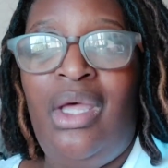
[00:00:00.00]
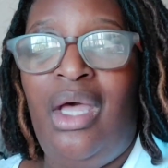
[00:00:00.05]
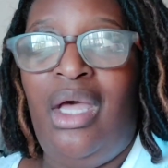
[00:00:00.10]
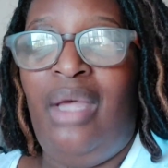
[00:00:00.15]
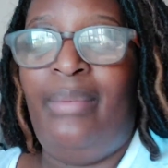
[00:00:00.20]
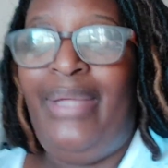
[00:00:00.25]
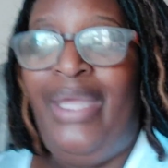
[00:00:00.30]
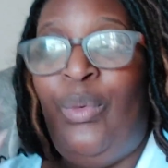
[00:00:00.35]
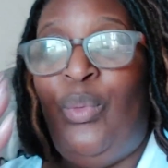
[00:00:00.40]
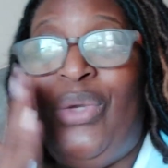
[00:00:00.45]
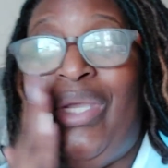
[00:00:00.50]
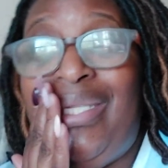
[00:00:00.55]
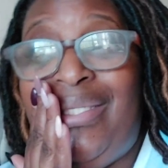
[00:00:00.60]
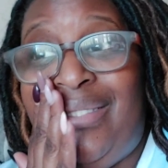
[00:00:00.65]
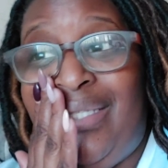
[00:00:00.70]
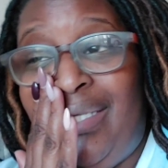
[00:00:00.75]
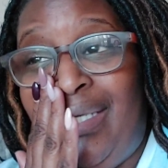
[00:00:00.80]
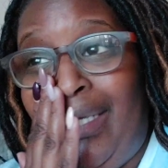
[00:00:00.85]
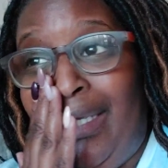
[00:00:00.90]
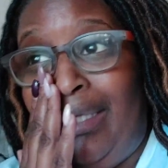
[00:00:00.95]
Um, and we
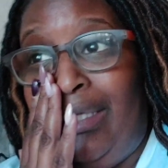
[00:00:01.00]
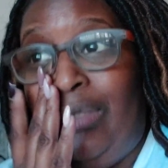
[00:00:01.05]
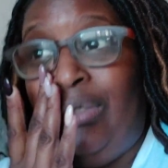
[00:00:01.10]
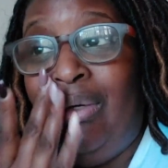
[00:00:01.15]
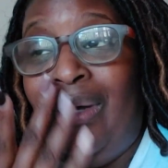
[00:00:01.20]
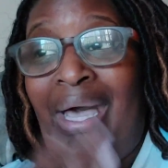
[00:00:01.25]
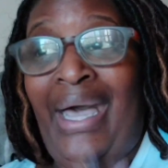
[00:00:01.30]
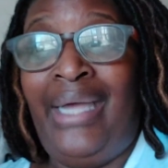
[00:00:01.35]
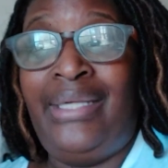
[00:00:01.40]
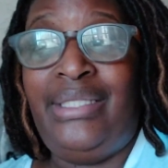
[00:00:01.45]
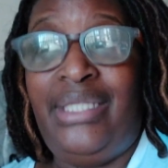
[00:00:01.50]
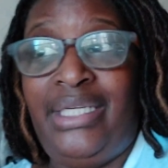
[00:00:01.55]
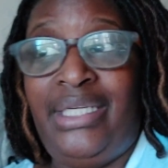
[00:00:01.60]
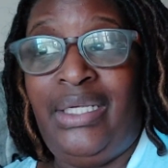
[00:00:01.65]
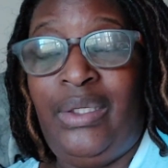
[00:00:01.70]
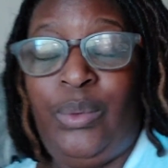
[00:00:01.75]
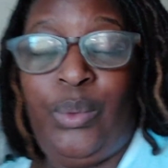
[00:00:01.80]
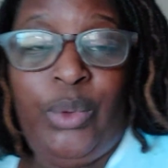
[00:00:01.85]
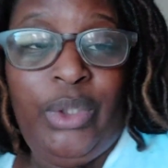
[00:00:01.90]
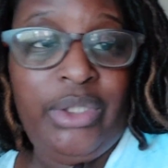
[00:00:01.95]
did, you know, I
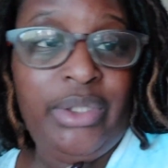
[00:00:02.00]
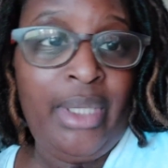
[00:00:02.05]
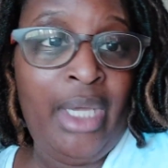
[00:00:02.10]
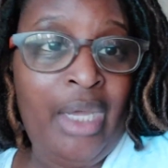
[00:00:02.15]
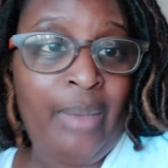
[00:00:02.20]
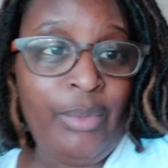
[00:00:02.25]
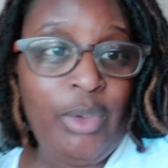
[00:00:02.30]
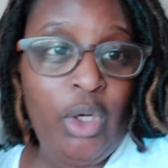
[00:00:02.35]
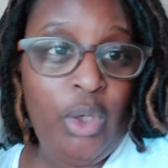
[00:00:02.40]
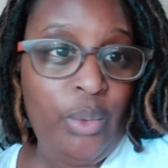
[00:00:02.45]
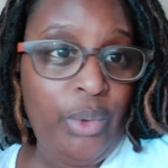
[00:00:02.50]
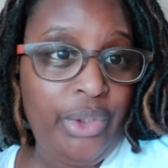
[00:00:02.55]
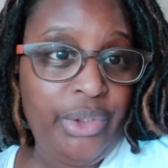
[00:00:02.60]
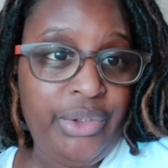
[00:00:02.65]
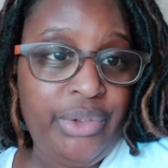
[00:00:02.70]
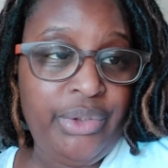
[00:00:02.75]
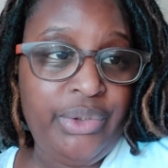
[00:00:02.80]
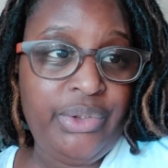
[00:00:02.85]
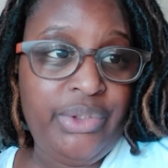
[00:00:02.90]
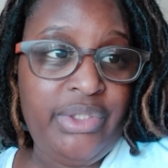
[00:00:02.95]
did with um,
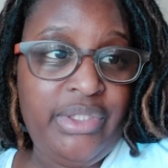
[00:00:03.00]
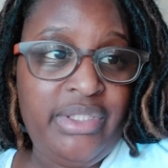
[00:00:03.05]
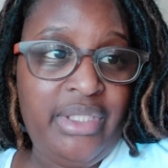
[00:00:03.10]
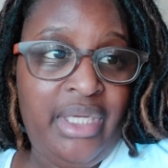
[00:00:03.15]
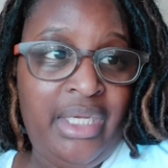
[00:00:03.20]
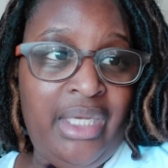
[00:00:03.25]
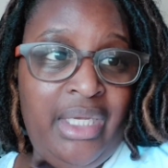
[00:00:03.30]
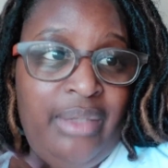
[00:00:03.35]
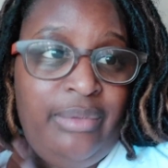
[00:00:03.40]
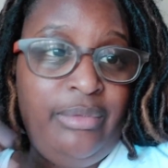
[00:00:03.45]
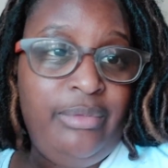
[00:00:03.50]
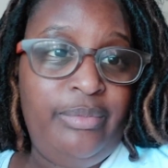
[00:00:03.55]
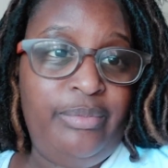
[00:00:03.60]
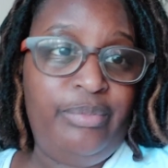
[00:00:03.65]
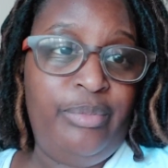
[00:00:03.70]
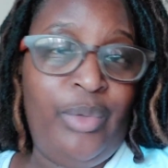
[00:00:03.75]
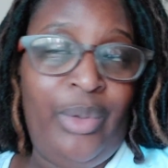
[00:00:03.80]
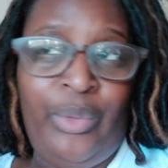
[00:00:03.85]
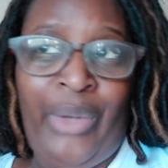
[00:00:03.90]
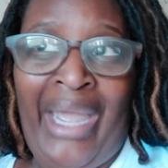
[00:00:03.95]
coworkers and
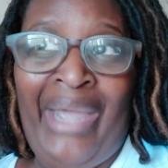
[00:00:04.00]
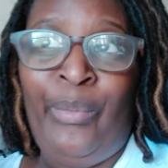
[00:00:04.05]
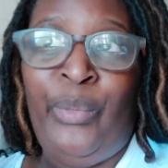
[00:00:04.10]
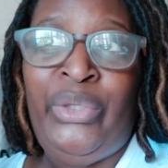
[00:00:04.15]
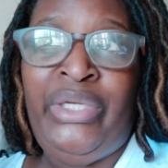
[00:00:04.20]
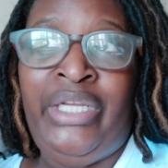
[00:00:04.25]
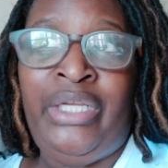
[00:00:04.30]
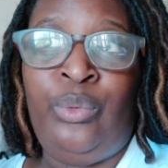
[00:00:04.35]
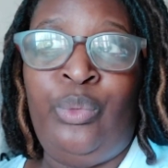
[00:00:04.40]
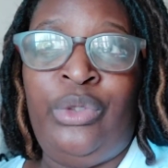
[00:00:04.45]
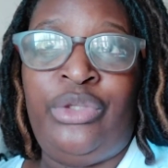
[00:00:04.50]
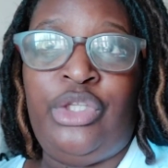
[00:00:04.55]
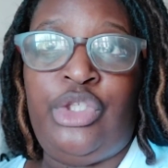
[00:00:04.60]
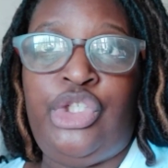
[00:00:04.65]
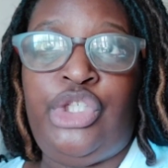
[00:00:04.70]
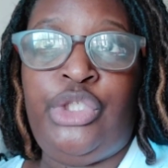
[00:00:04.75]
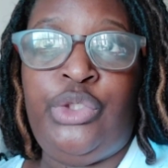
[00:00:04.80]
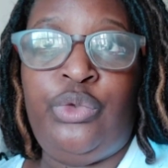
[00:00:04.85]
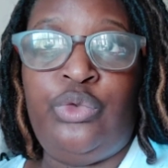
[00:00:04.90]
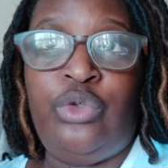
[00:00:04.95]
I, we didn't with the
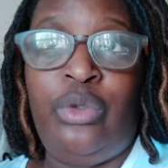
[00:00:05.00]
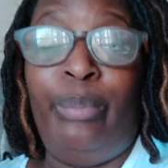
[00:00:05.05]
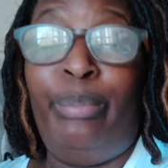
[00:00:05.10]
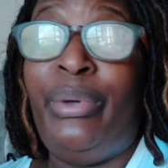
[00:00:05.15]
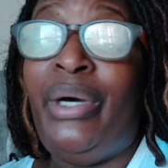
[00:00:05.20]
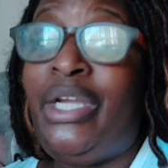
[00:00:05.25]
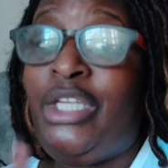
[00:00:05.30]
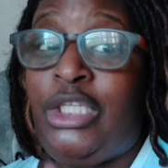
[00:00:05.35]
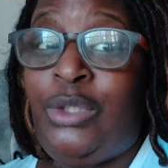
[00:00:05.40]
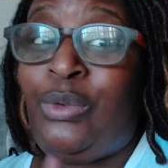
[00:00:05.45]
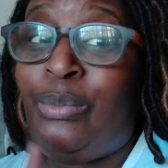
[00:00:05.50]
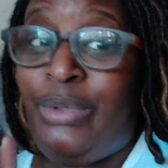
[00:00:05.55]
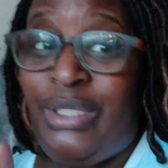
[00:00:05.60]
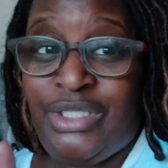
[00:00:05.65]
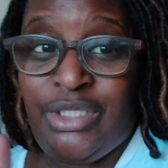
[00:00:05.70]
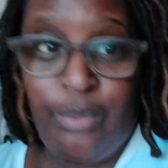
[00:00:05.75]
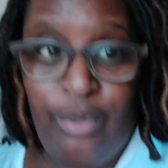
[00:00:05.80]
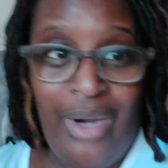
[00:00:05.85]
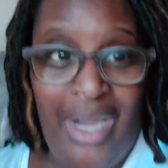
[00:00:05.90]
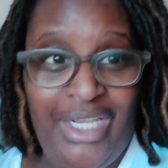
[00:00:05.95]
children, but you would be
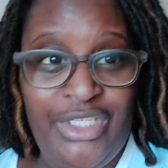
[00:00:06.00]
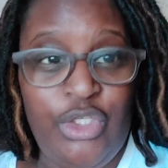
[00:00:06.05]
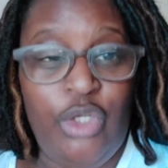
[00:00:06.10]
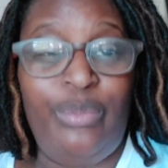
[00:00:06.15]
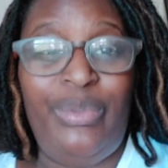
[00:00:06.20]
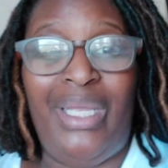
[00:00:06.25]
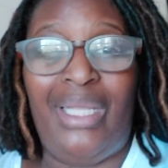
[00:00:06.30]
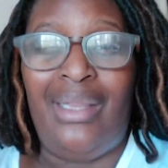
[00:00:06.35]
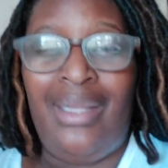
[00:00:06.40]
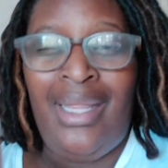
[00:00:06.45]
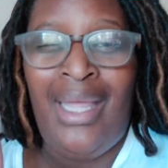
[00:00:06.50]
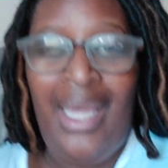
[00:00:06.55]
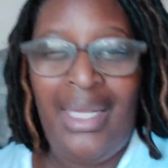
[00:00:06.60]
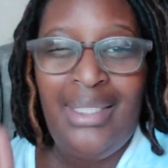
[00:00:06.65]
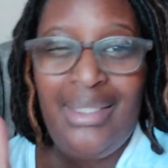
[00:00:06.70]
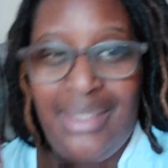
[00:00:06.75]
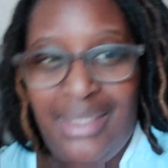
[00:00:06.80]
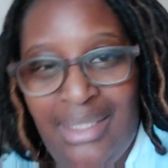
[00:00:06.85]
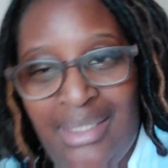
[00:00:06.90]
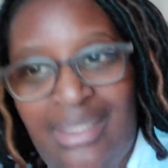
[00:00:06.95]
surprised. There'd be a
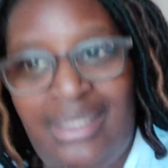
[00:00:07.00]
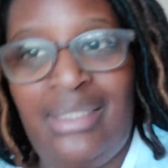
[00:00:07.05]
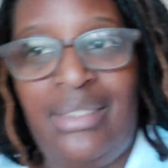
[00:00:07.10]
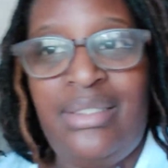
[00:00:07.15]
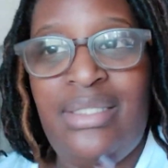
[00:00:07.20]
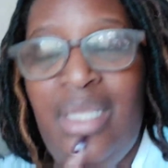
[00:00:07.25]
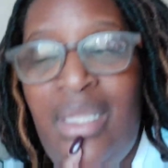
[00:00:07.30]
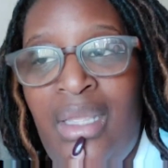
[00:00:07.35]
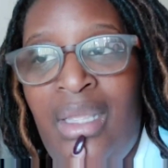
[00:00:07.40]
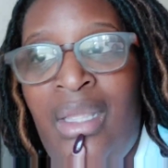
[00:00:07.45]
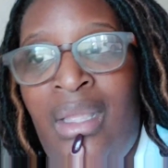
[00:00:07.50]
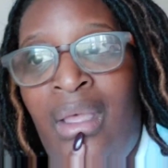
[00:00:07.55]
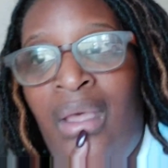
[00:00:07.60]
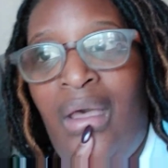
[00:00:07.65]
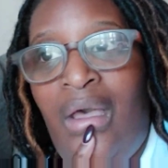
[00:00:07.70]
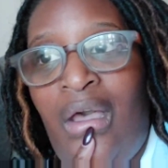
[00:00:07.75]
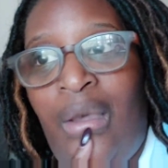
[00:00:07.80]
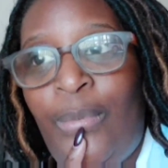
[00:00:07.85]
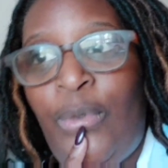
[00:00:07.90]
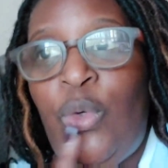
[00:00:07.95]
lot of kids
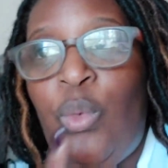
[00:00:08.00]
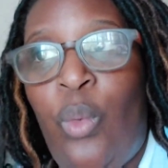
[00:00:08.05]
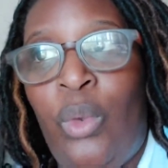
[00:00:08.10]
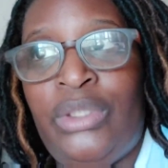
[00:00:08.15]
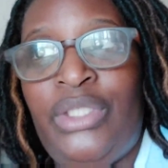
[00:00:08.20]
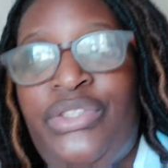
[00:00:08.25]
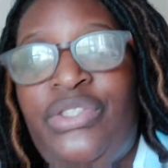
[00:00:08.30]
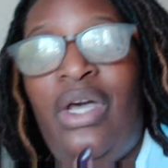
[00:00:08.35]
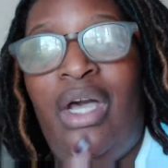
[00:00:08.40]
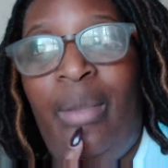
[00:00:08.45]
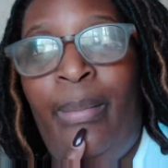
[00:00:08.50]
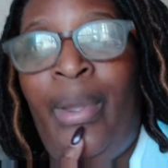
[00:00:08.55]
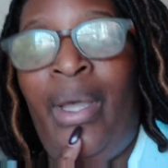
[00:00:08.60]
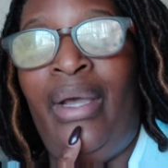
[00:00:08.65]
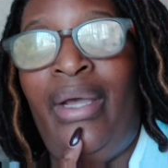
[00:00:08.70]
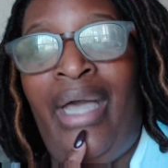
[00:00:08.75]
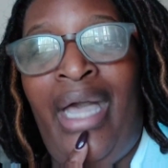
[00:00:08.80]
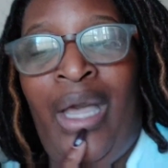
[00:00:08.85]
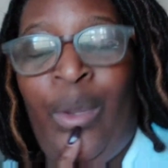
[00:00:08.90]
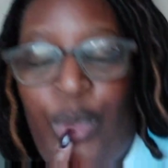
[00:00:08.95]
um, who want to talk
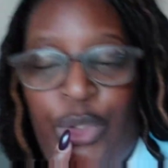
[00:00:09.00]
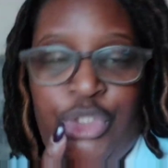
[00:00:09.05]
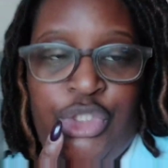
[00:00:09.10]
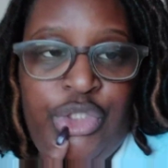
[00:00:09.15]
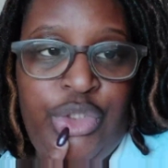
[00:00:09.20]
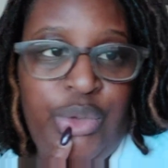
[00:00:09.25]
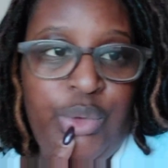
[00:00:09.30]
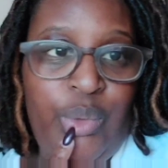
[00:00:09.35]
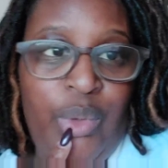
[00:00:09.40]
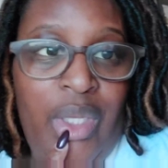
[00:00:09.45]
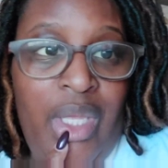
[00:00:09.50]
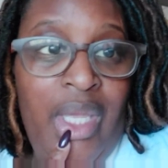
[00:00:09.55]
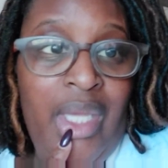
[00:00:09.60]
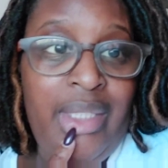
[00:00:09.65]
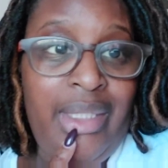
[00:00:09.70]
about God with you.